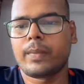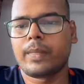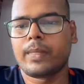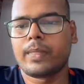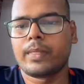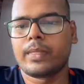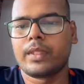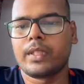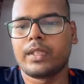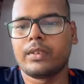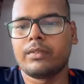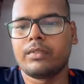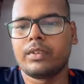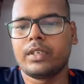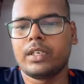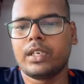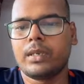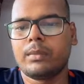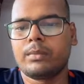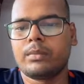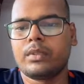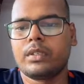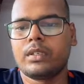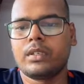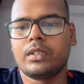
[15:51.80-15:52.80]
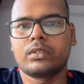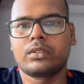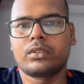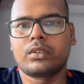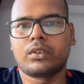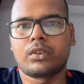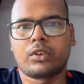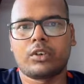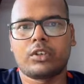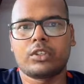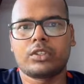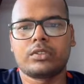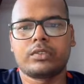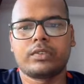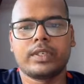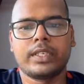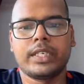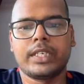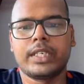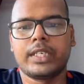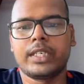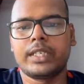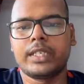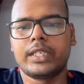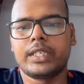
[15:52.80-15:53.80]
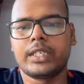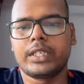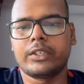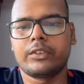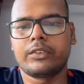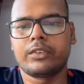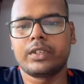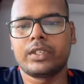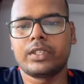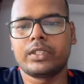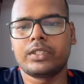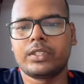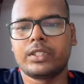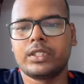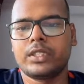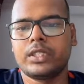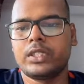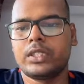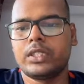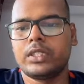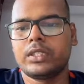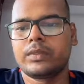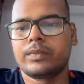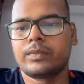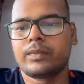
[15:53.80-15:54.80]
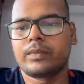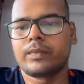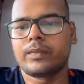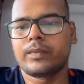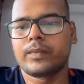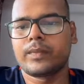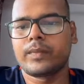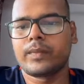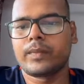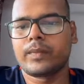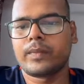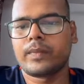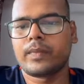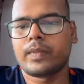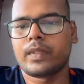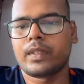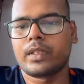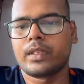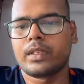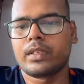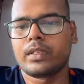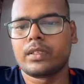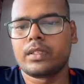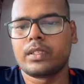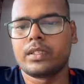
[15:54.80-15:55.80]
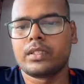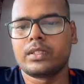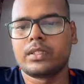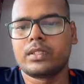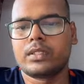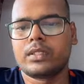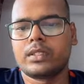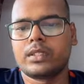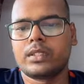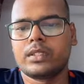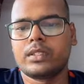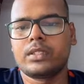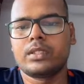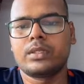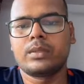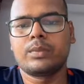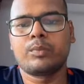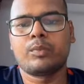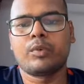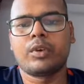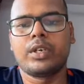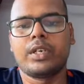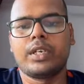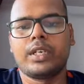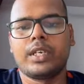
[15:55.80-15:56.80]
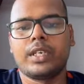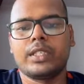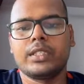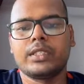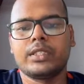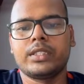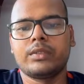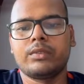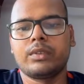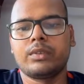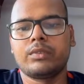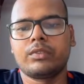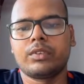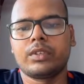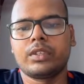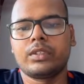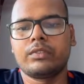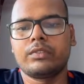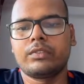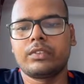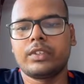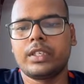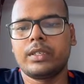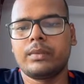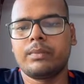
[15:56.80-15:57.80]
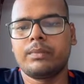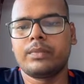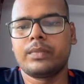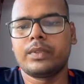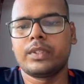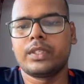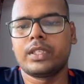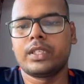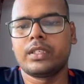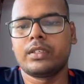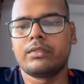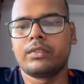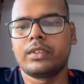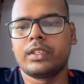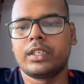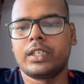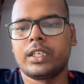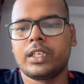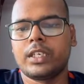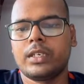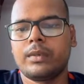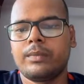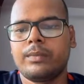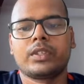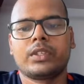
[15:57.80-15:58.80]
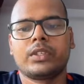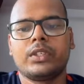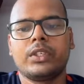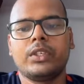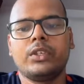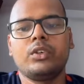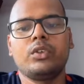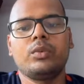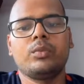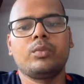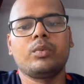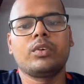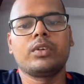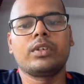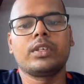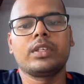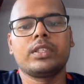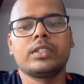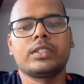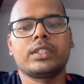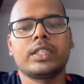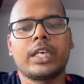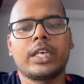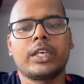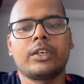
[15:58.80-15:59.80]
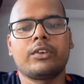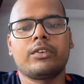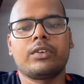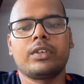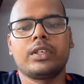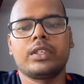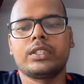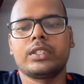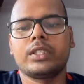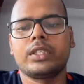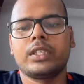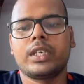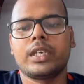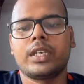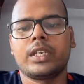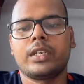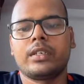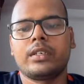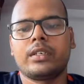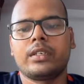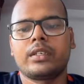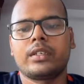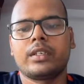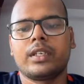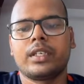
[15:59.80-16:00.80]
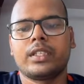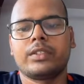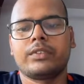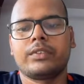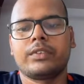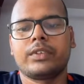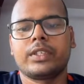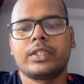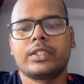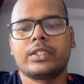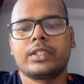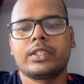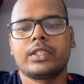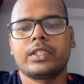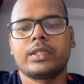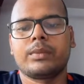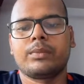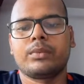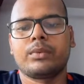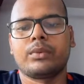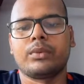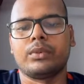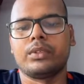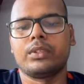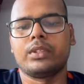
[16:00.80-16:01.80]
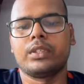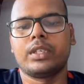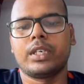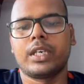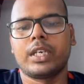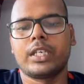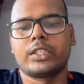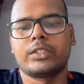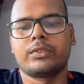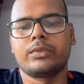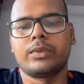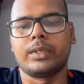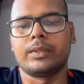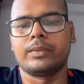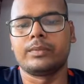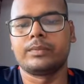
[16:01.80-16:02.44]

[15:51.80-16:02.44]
Then we have the cross validated accuracy. This is 0.9715. Then we have tune models accuracy and classification report as well.